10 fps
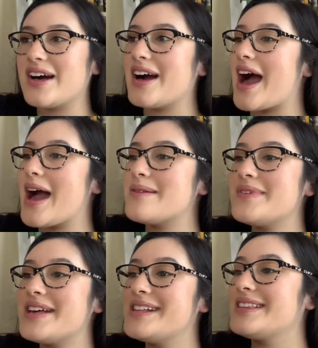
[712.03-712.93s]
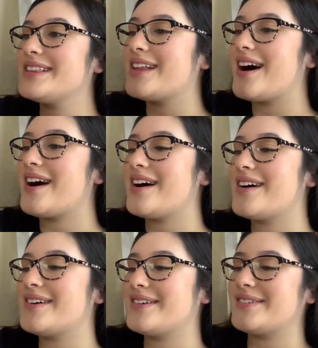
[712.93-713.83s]
I'm in
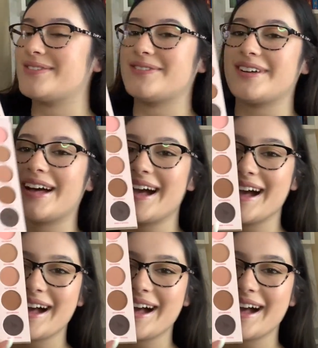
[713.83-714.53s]
love. Ah.